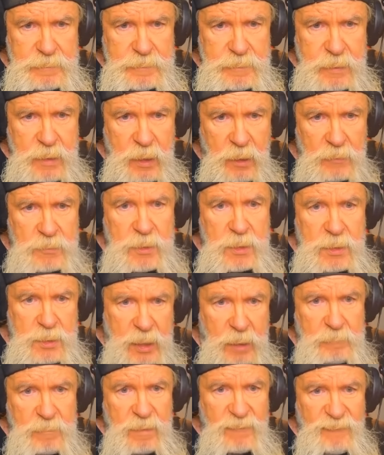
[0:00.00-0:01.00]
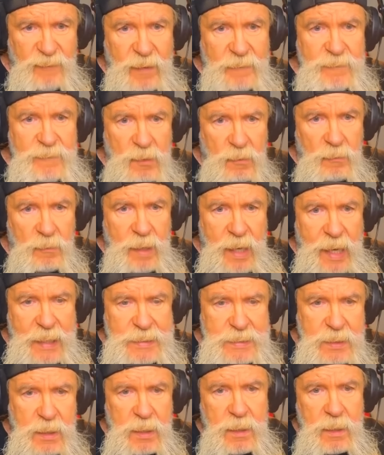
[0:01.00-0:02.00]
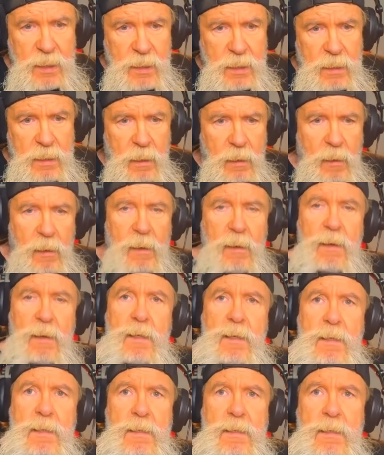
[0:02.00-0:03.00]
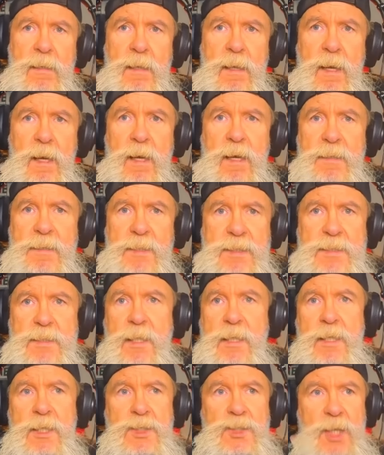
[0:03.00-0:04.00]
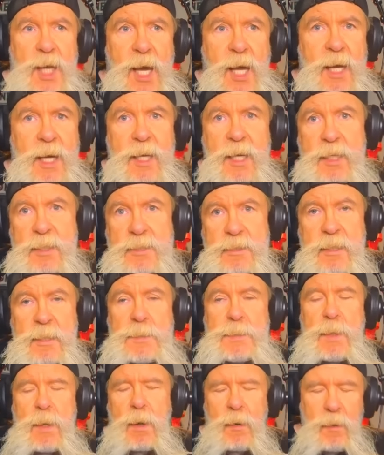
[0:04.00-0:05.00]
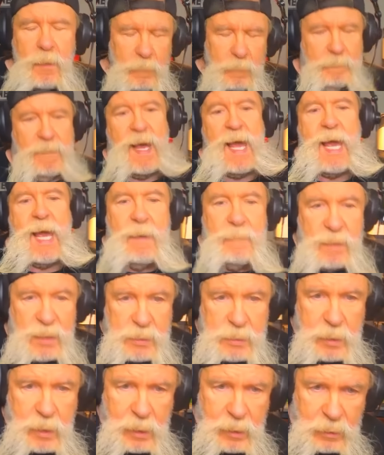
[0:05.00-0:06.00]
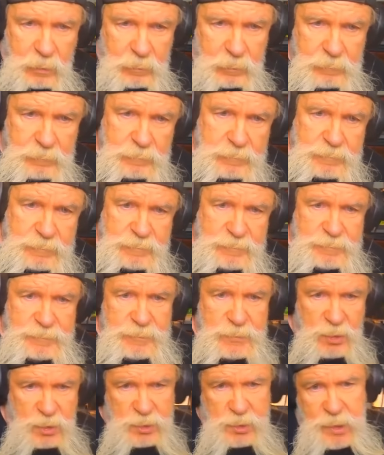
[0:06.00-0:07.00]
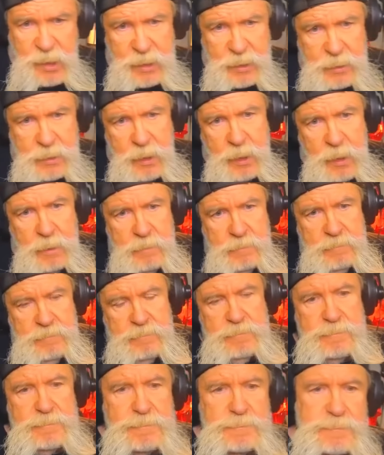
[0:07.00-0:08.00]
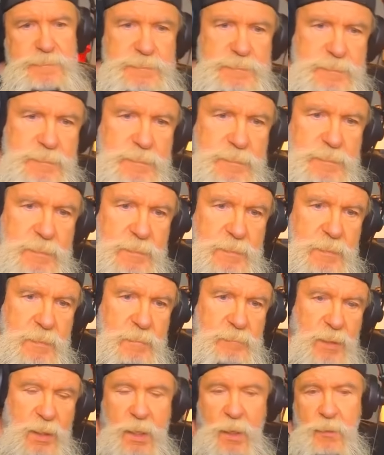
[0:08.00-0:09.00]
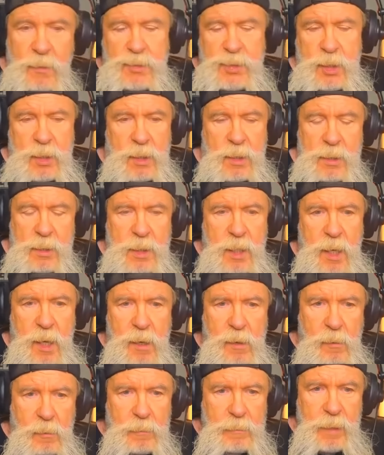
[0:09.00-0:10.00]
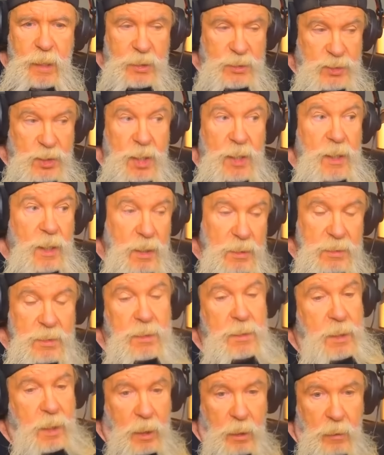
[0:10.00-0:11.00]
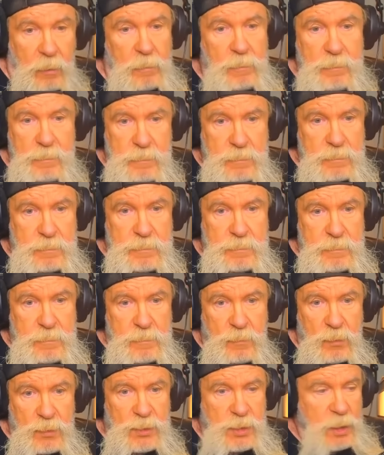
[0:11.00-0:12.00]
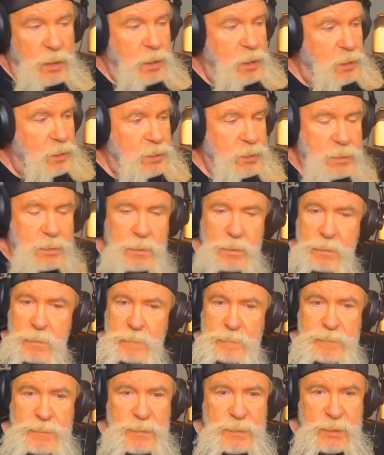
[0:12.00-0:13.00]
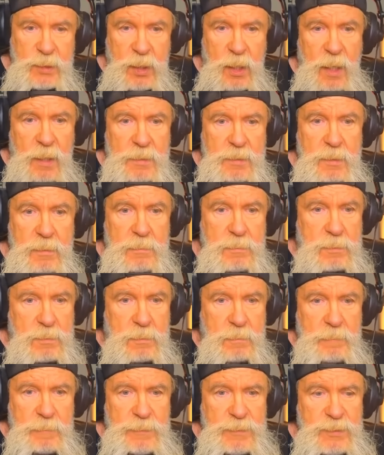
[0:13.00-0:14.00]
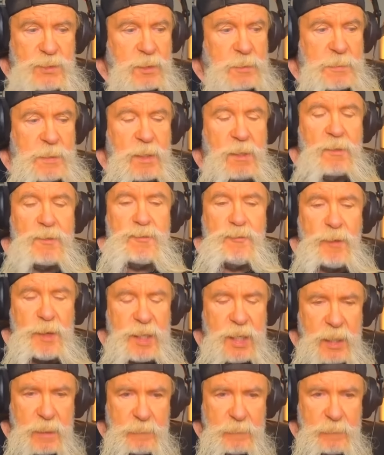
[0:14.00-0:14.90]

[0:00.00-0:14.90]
Here's a 75 year old guy sitting in a car. Uh, the sun is shining. He's in Florida. Bam, he's dead. Just like that. Because she didn't care. And she doesn't care. When she gets, she has a severe drinking